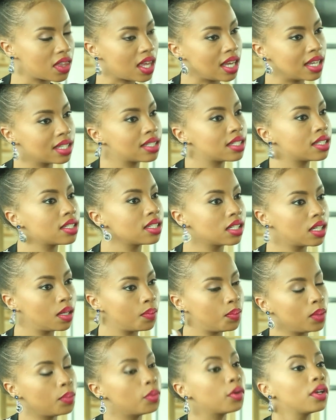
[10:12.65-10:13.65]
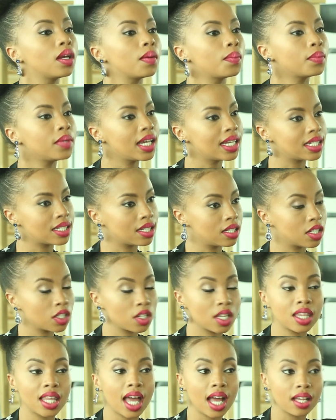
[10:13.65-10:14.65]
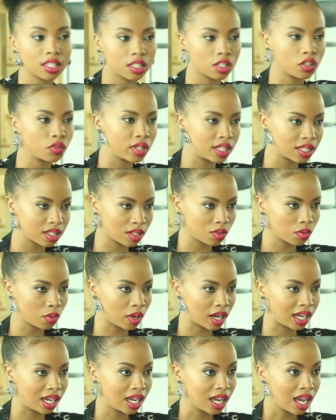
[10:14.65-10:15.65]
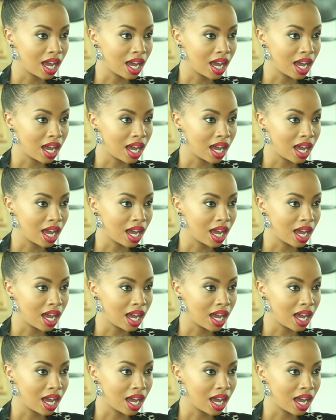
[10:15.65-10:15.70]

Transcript: things to keep people updated so that's the reason why